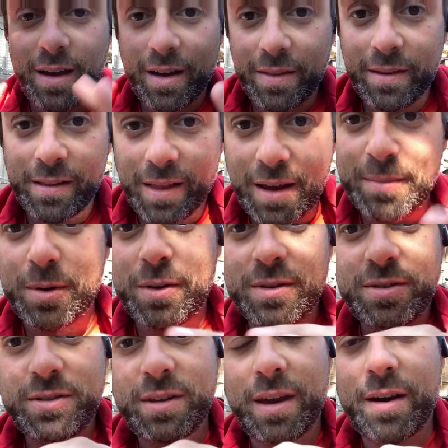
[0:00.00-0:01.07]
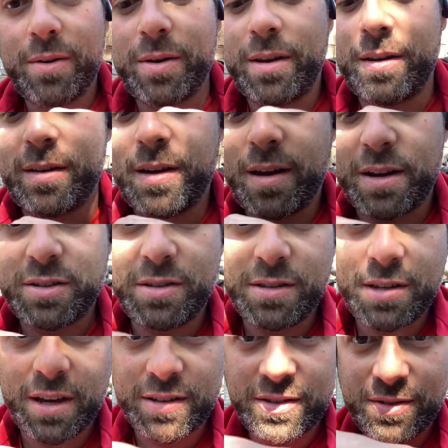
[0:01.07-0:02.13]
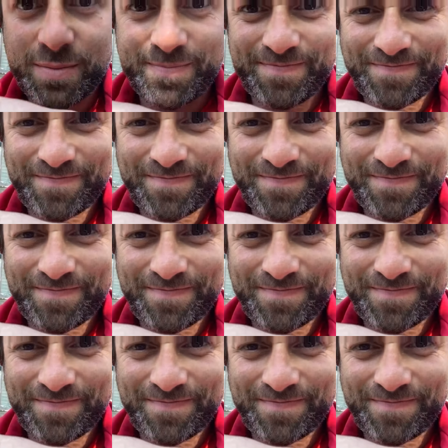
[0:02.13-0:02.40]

on the label. Let's see how it actually tastes.